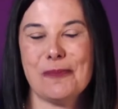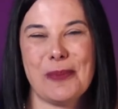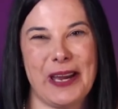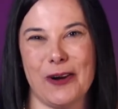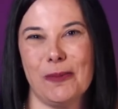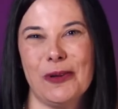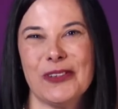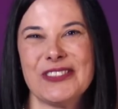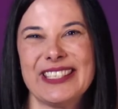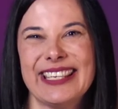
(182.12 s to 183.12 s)

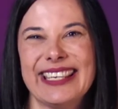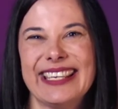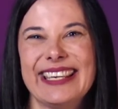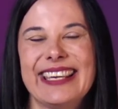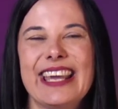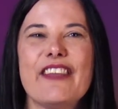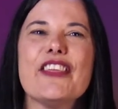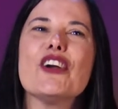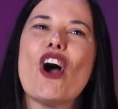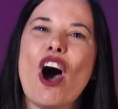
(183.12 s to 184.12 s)
parables
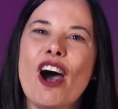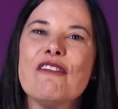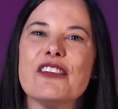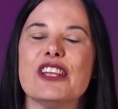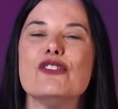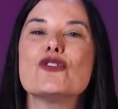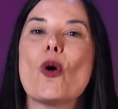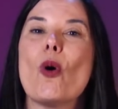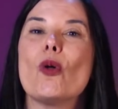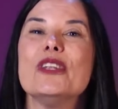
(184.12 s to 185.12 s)
they're often
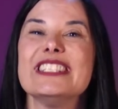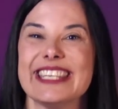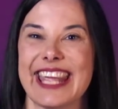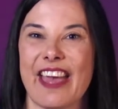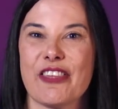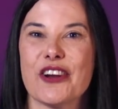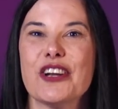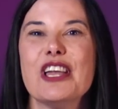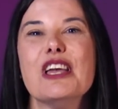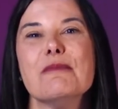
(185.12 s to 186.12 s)
told together
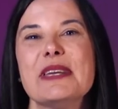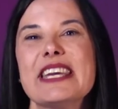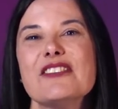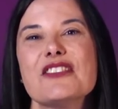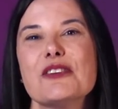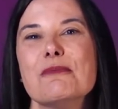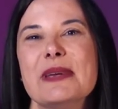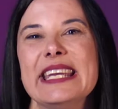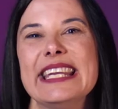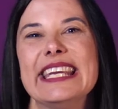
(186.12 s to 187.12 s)
because their
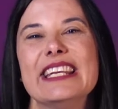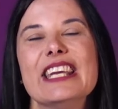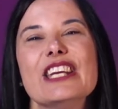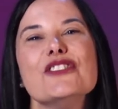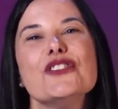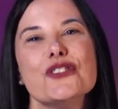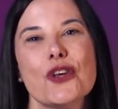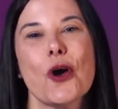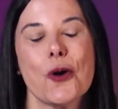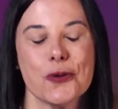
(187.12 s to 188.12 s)
meaning is
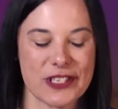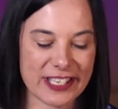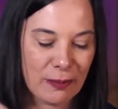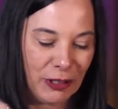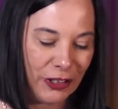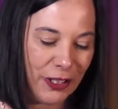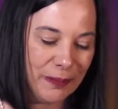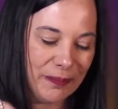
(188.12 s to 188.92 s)
so similar.